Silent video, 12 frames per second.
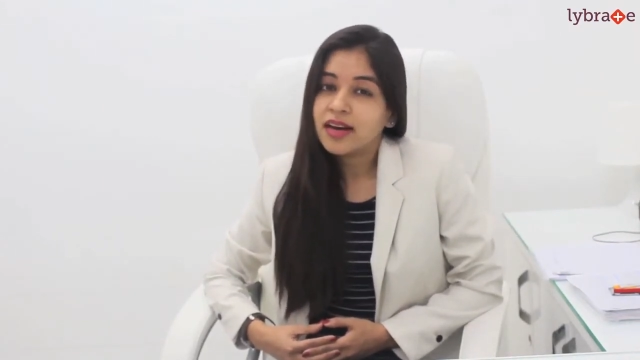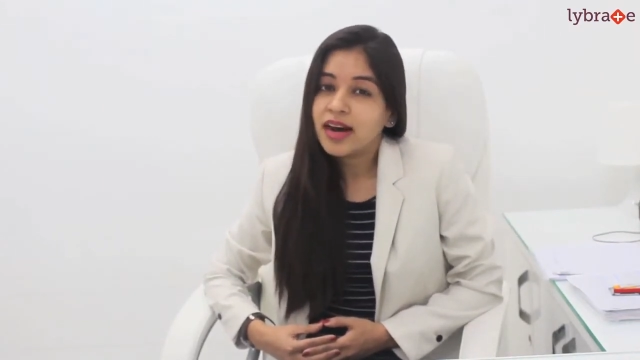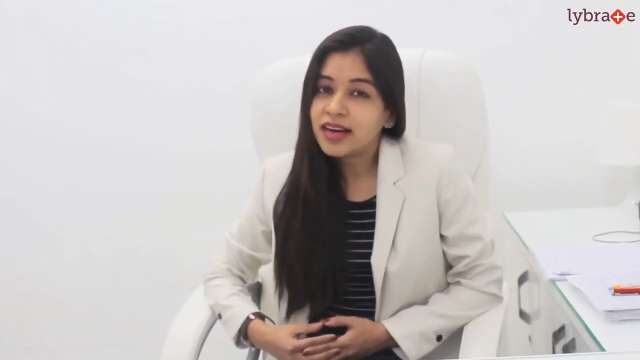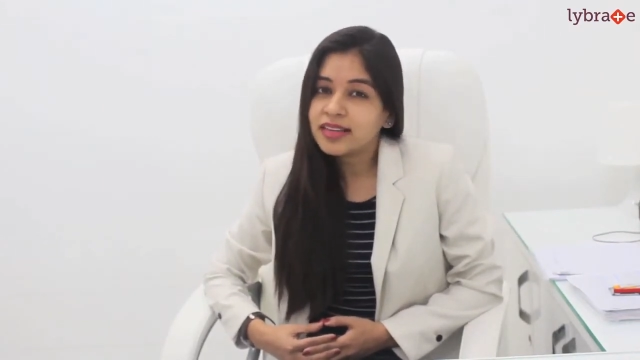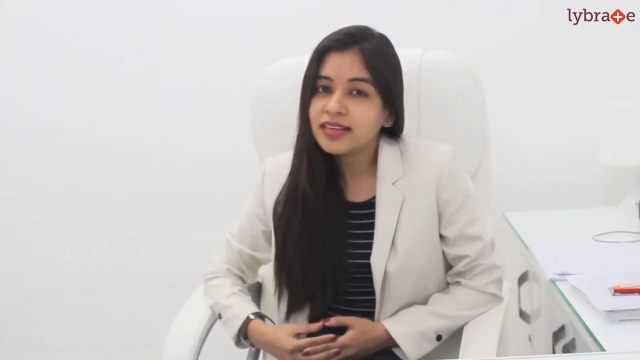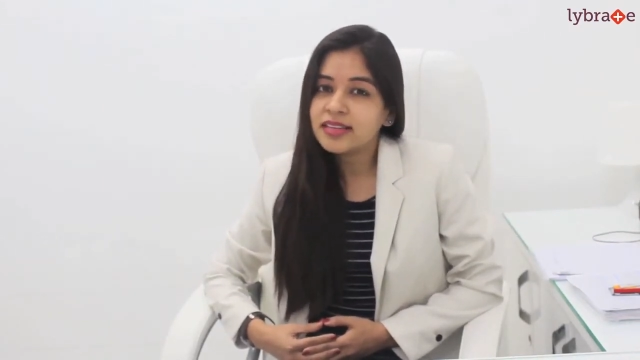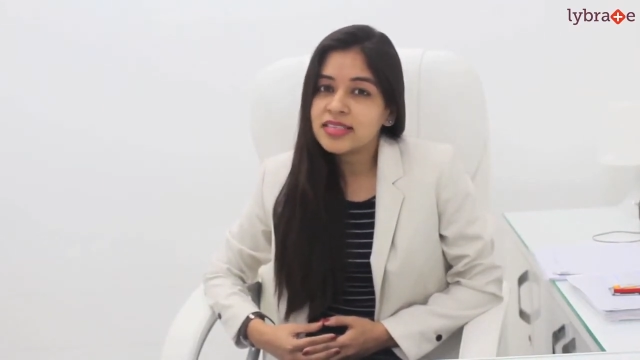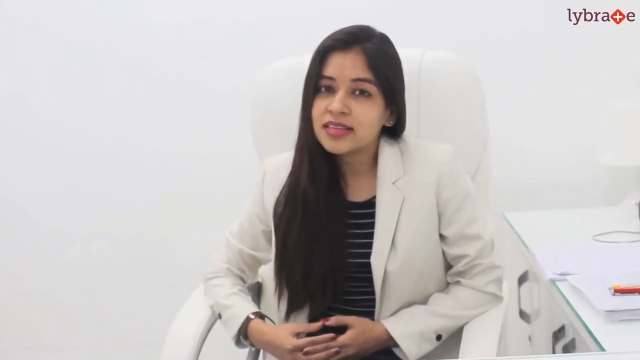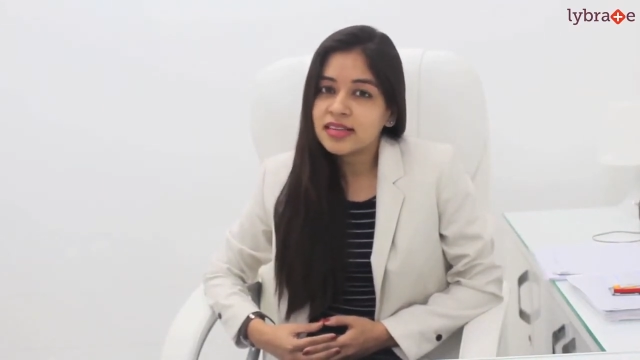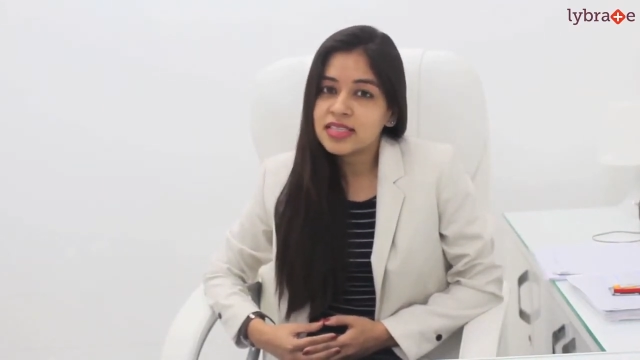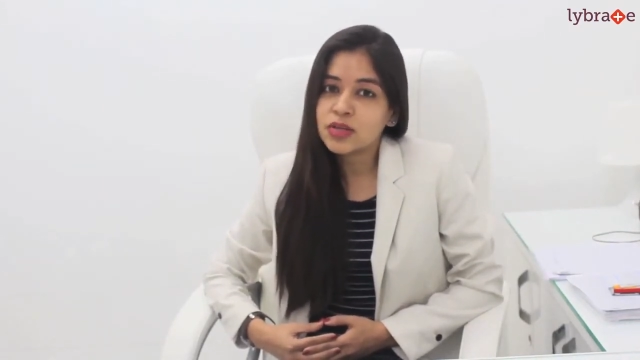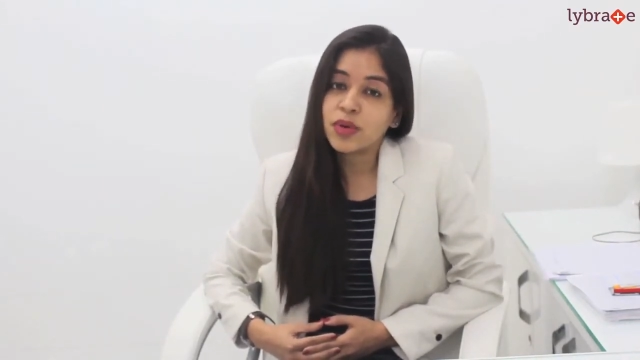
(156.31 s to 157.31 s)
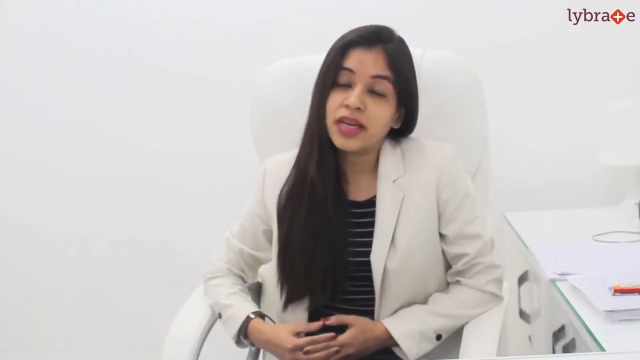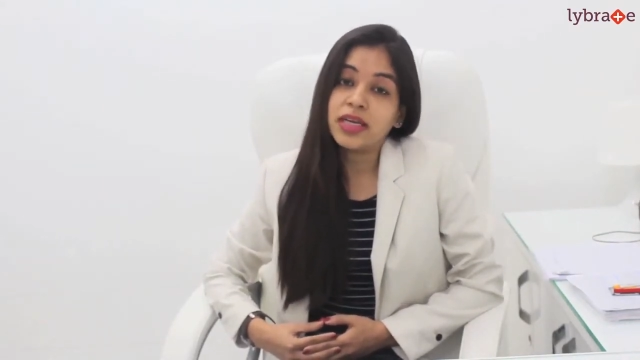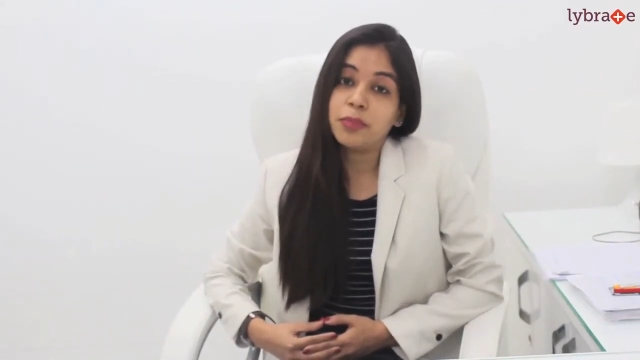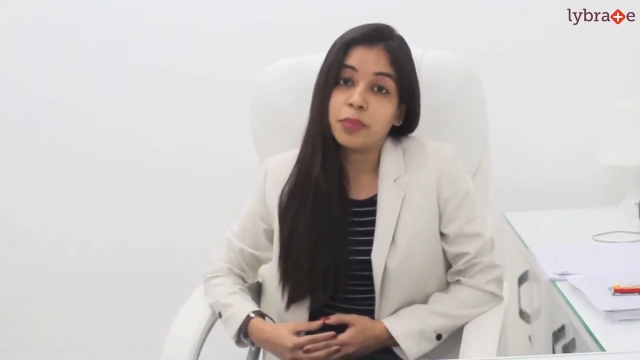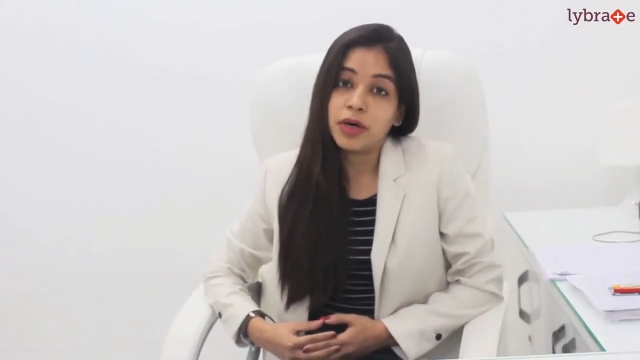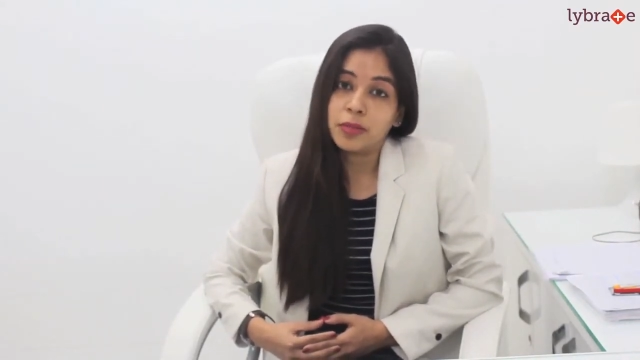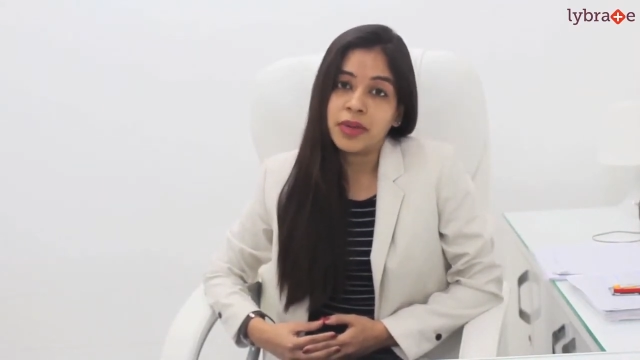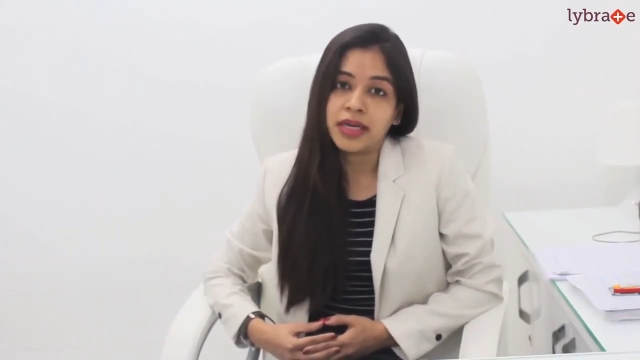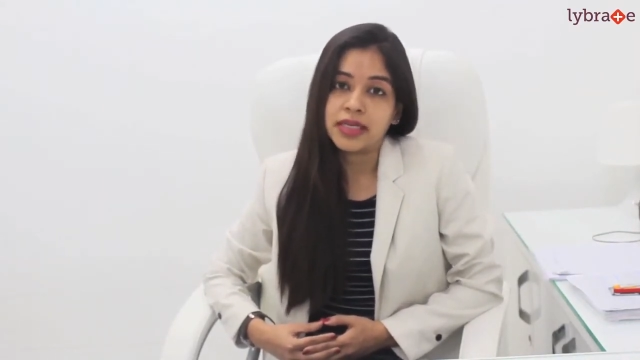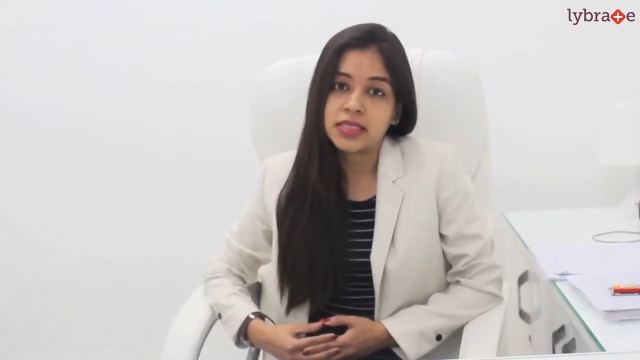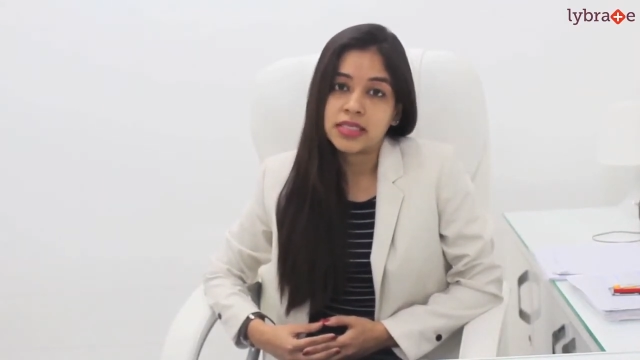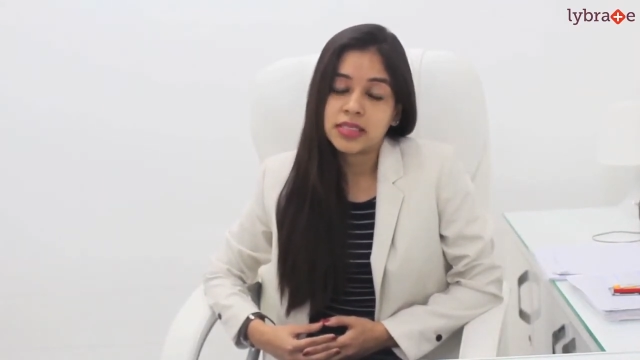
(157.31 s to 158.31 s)
Are the results really
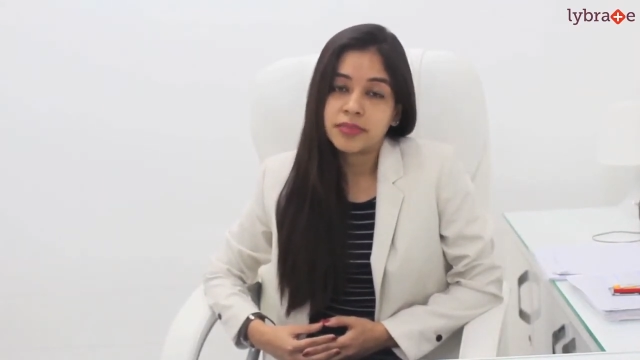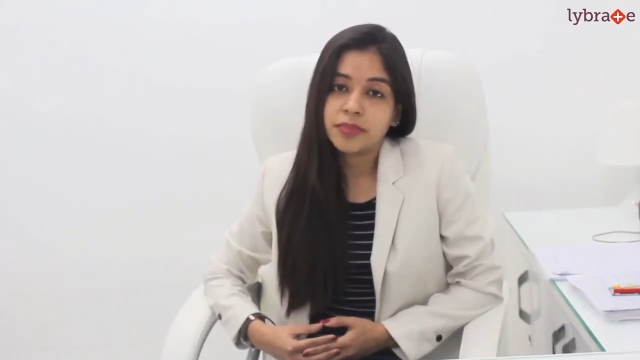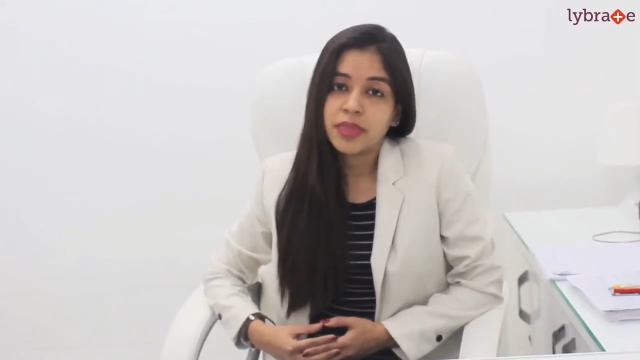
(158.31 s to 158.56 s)
permanent?